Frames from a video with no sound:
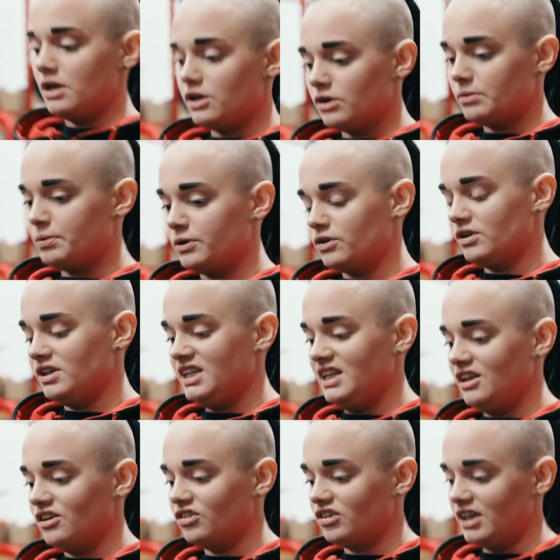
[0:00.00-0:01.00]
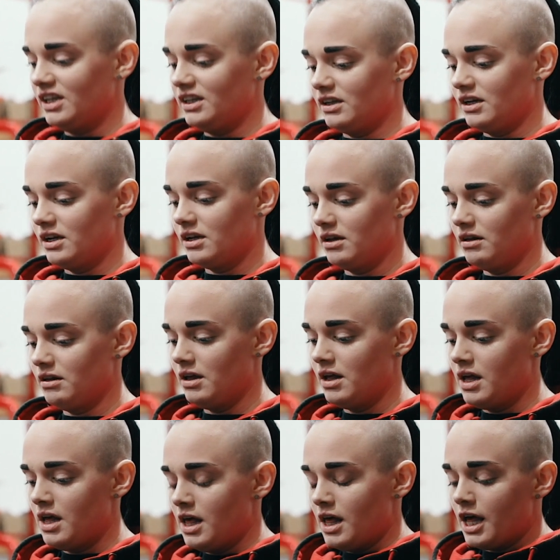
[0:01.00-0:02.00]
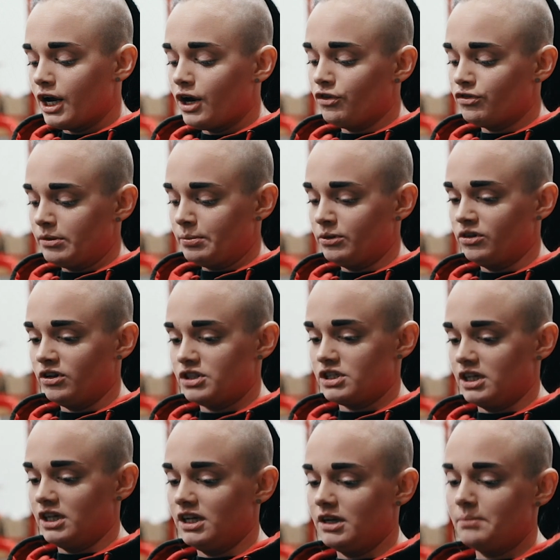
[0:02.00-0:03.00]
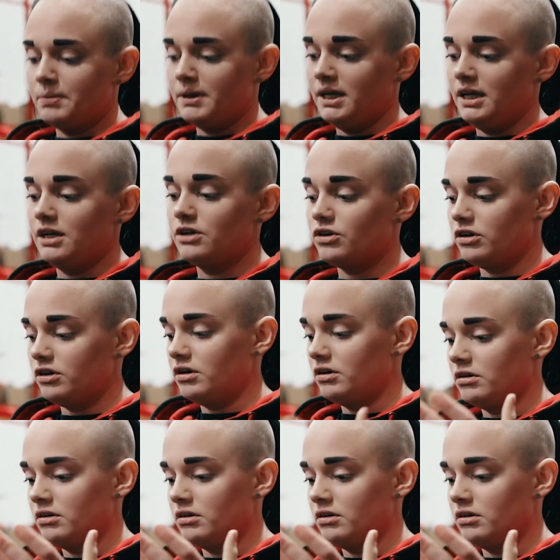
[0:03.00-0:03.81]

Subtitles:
You put your knees in a comfortable position. It can be either